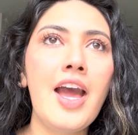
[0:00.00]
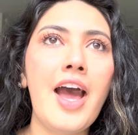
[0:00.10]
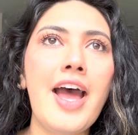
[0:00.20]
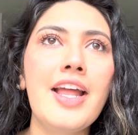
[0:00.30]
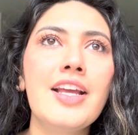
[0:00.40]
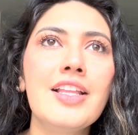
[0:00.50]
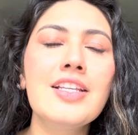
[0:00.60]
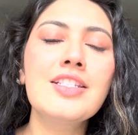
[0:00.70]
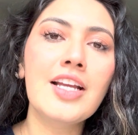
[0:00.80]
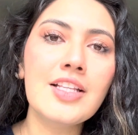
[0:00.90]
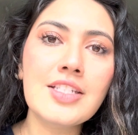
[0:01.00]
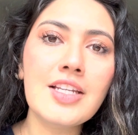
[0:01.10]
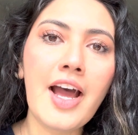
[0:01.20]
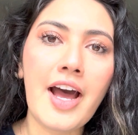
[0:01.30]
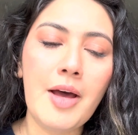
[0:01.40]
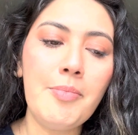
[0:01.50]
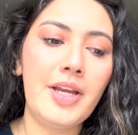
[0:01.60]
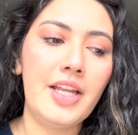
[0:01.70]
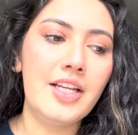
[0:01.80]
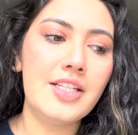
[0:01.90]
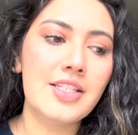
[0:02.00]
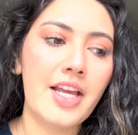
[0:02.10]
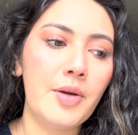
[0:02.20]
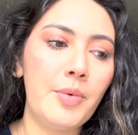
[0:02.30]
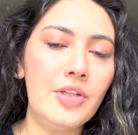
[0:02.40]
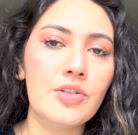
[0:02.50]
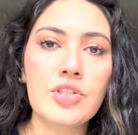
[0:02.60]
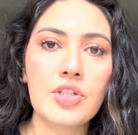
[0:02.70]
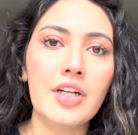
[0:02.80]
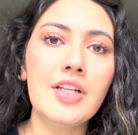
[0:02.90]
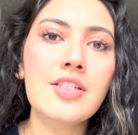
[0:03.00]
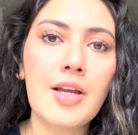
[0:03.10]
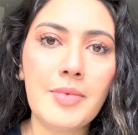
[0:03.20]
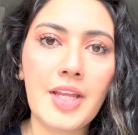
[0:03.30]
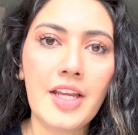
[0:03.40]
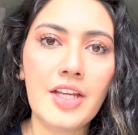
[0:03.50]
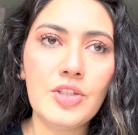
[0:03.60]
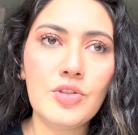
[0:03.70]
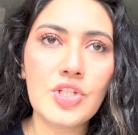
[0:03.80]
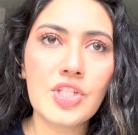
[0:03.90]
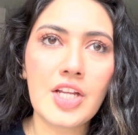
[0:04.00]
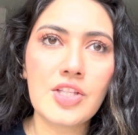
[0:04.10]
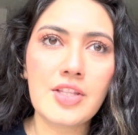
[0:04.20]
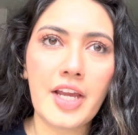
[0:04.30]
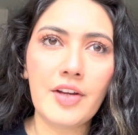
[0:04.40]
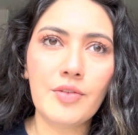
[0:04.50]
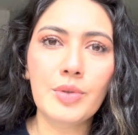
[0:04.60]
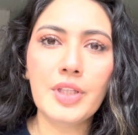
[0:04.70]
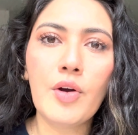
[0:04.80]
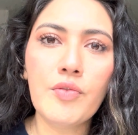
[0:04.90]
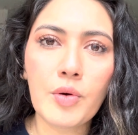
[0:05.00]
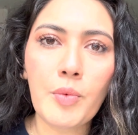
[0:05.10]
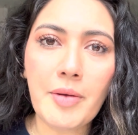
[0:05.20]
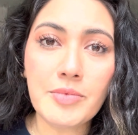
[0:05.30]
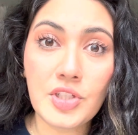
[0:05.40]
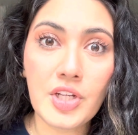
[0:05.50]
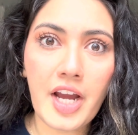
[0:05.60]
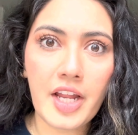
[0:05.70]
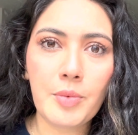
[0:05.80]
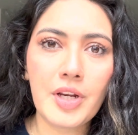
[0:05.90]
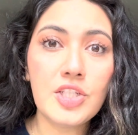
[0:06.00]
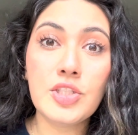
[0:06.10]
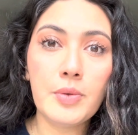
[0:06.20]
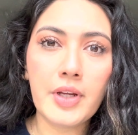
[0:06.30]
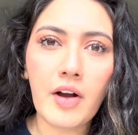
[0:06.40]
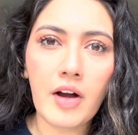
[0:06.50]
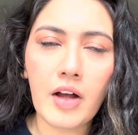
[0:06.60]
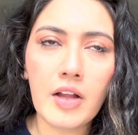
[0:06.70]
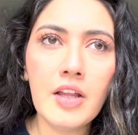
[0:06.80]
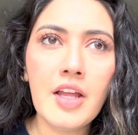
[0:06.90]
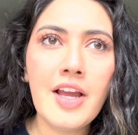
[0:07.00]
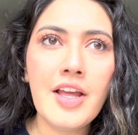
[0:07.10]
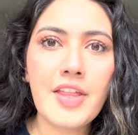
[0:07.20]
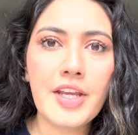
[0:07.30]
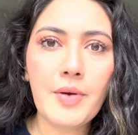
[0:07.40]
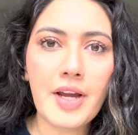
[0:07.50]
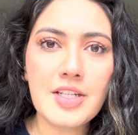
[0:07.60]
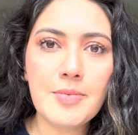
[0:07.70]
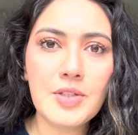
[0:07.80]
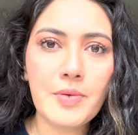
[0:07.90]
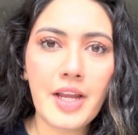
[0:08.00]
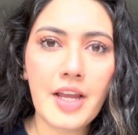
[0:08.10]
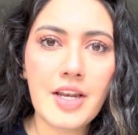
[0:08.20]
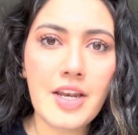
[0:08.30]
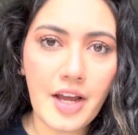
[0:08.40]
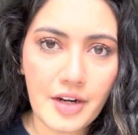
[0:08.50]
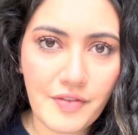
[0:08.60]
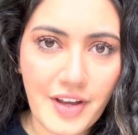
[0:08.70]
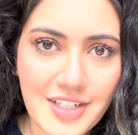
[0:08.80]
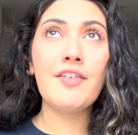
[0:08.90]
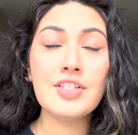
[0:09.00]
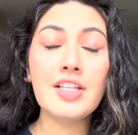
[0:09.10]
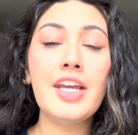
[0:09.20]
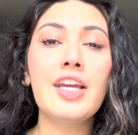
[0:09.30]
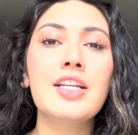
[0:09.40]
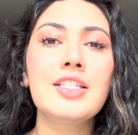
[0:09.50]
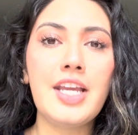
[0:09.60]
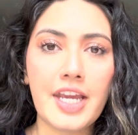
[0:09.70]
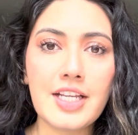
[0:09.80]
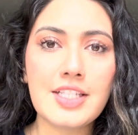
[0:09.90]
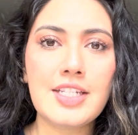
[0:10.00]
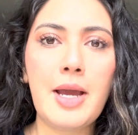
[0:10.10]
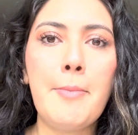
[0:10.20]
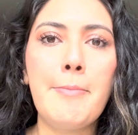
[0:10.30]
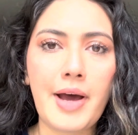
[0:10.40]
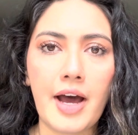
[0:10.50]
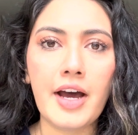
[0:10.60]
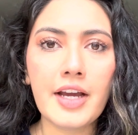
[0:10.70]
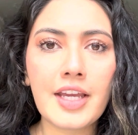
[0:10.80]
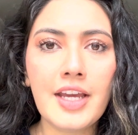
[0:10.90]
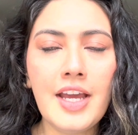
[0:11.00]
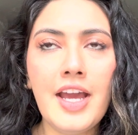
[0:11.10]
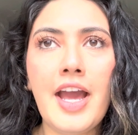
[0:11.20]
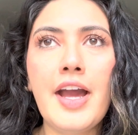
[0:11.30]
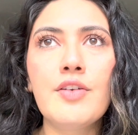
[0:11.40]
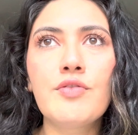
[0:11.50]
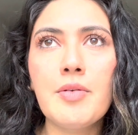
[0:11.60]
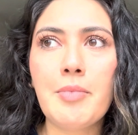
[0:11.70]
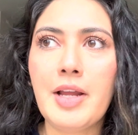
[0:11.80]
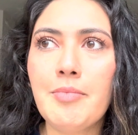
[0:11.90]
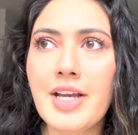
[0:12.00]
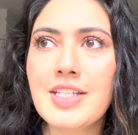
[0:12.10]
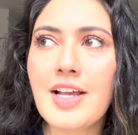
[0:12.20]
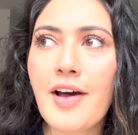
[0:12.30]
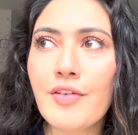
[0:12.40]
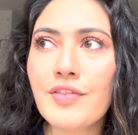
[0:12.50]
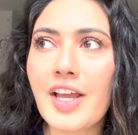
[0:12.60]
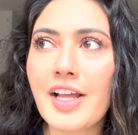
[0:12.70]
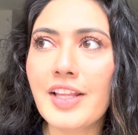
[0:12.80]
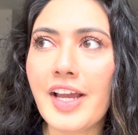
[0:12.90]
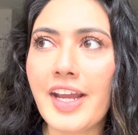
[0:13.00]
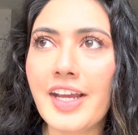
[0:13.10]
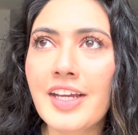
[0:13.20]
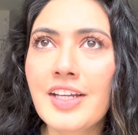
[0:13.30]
And this tends to happen. It's like when you're starting something, you just get like really overwhelmed and you kind of want to do it all, that you end up doing none of it. I have to like take a step back and remind myself that like,